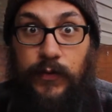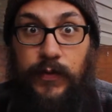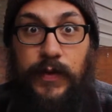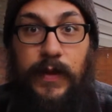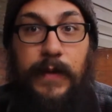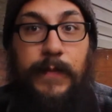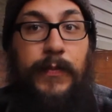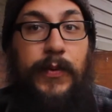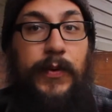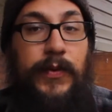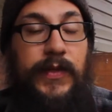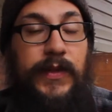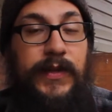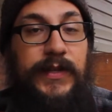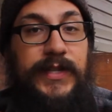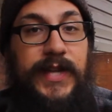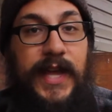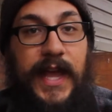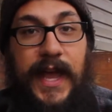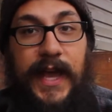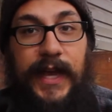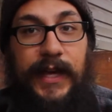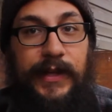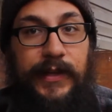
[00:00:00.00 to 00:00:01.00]
one, they put the
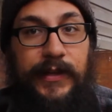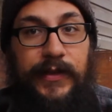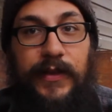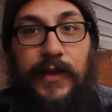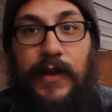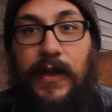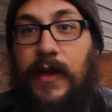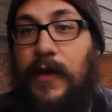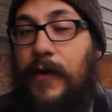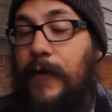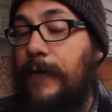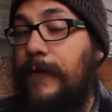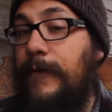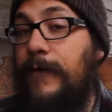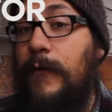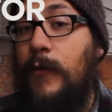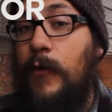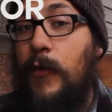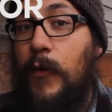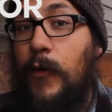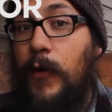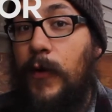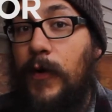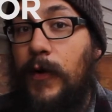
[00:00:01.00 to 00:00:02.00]
text
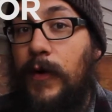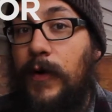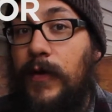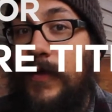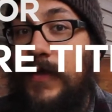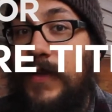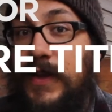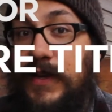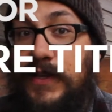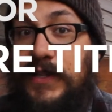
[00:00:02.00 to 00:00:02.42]
for the